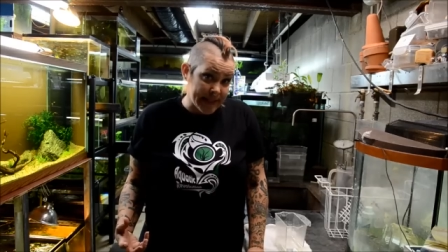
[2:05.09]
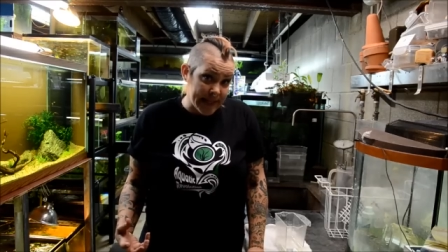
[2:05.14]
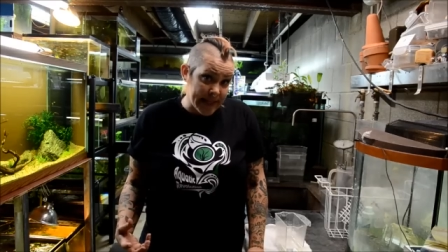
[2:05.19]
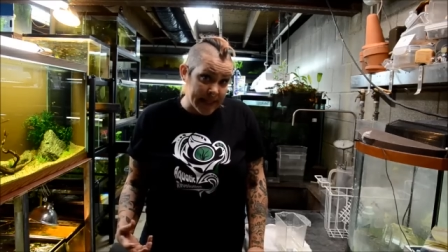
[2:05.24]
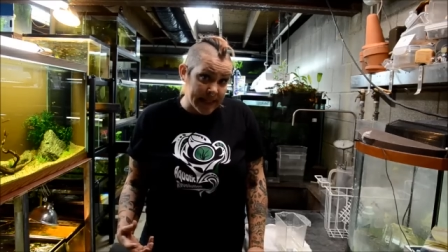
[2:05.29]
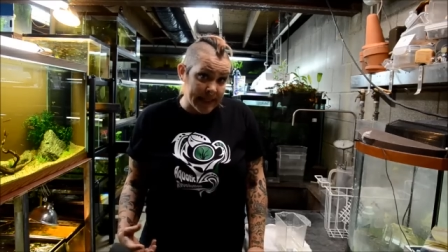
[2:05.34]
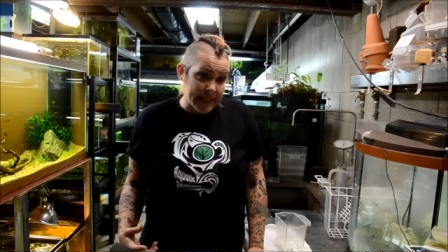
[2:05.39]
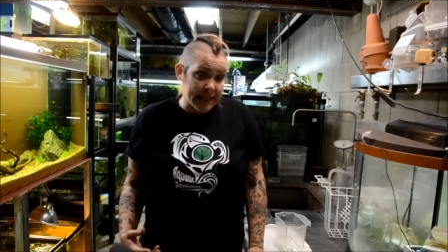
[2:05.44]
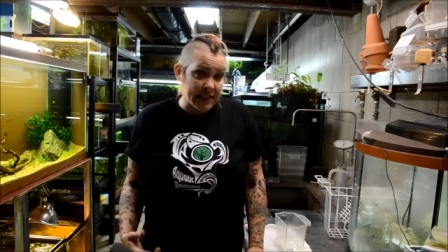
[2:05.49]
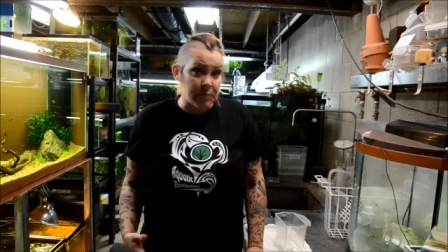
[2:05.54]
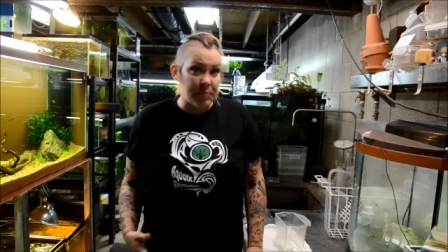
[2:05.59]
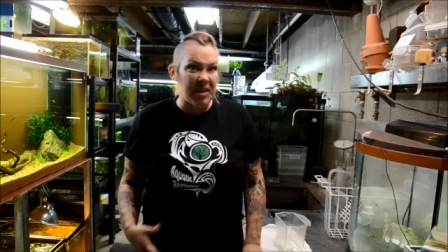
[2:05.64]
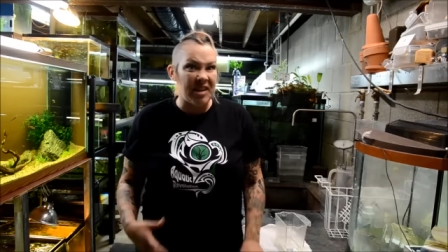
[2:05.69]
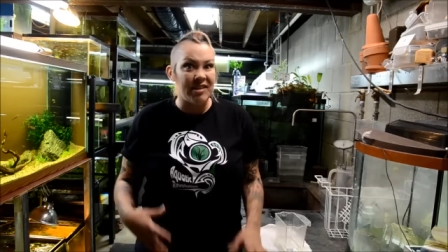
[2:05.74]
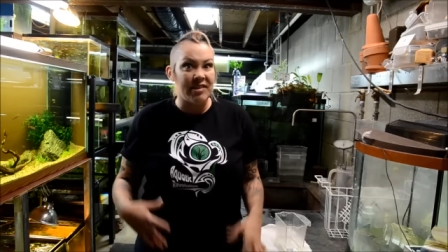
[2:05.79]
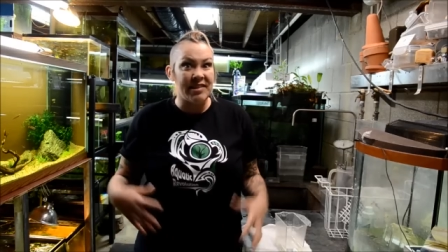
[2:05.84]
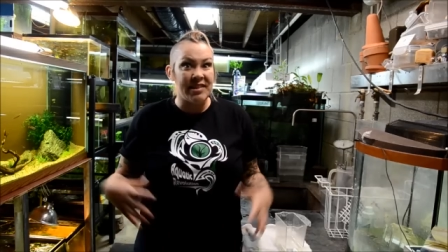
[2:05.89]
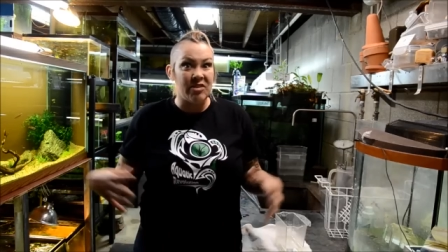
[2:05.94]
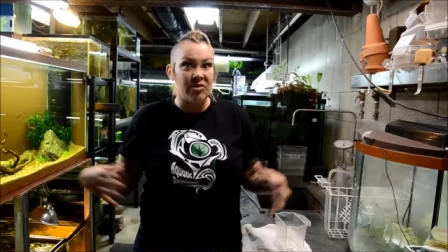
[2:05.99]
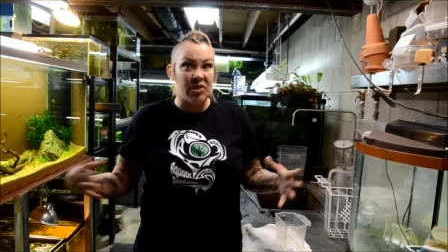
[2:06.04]
kidneys
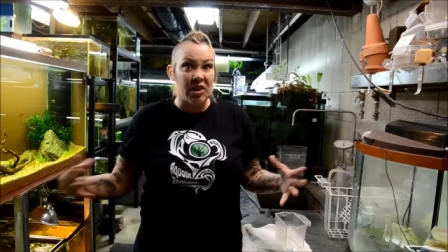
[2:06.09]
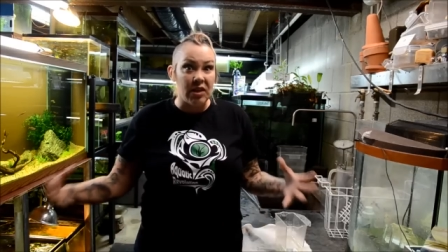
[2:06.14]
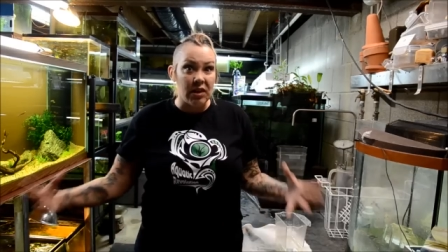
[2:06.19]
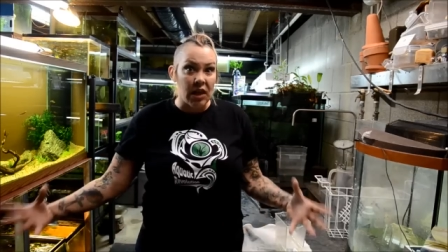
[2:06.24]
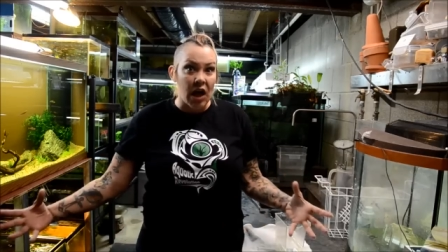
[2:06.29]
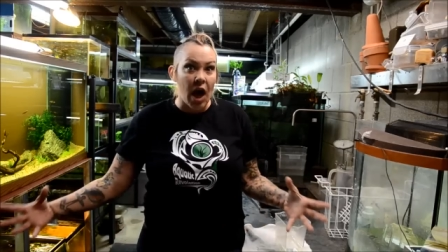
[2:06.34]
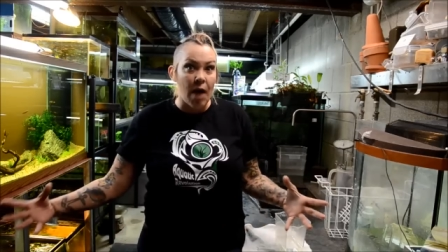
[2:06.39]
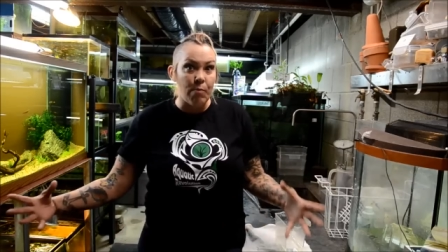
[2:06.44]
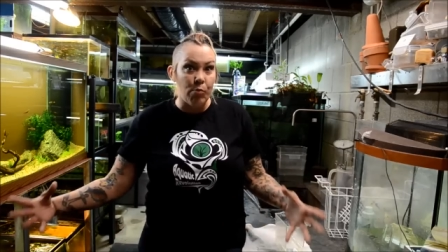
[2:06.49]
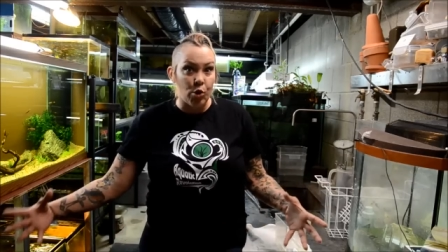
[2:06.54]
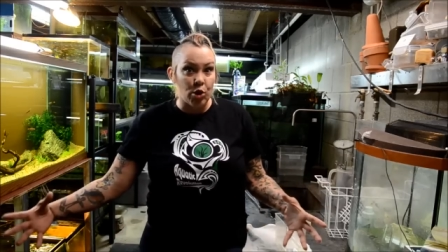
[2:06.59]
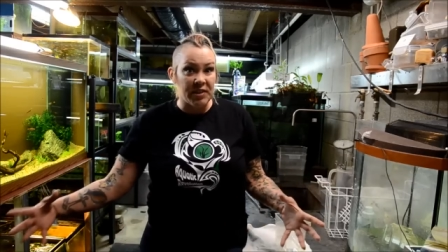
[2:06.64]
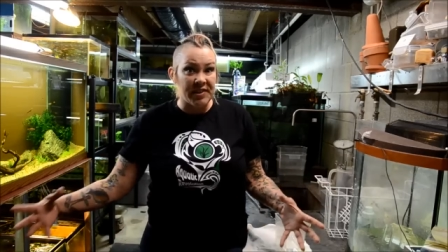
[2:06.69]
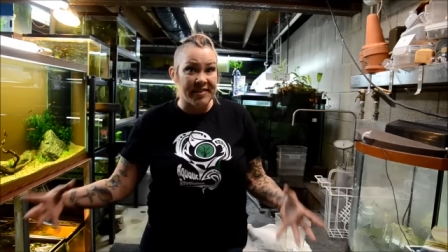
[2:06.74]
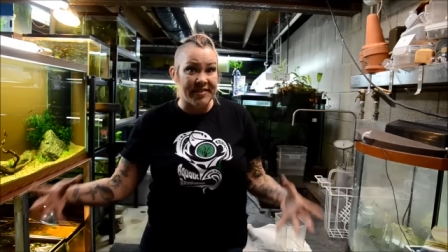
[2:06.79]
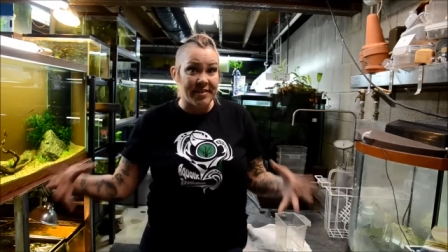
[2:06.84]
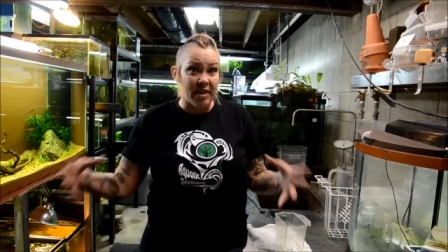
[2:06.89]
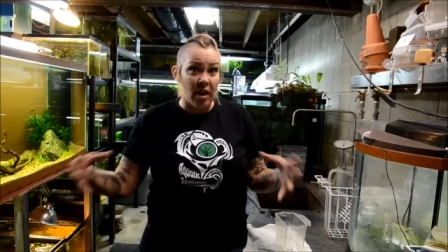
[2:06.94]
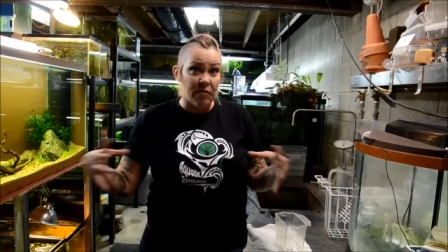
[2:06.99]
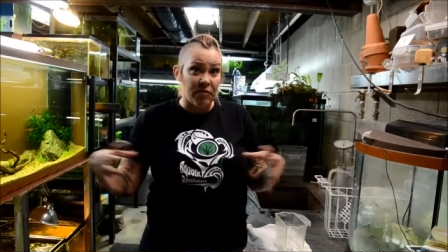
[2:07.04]
because there's a lot more
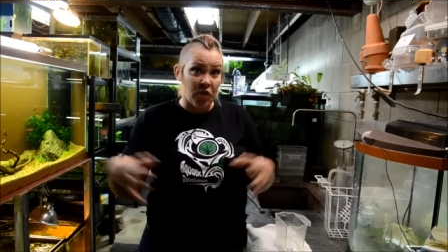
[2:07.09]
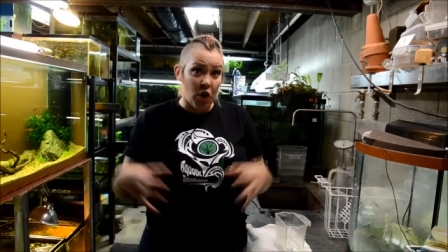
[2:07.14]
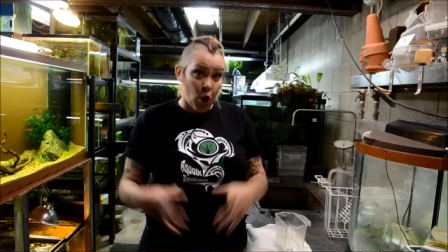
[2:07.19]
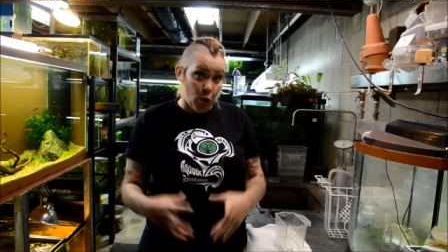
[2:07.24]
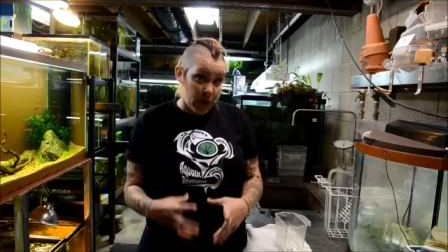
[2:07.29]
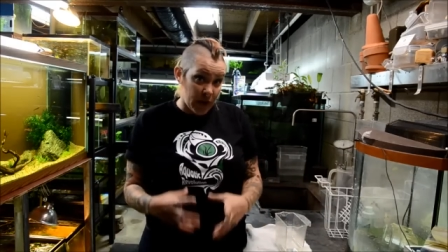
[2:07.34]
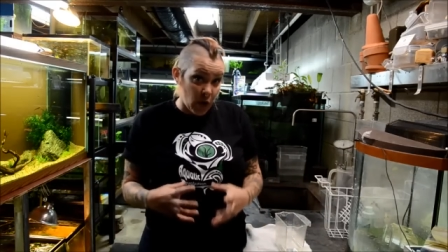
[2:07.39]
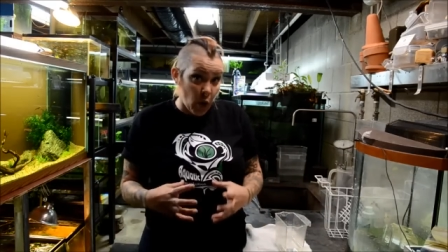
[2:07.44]
stuff going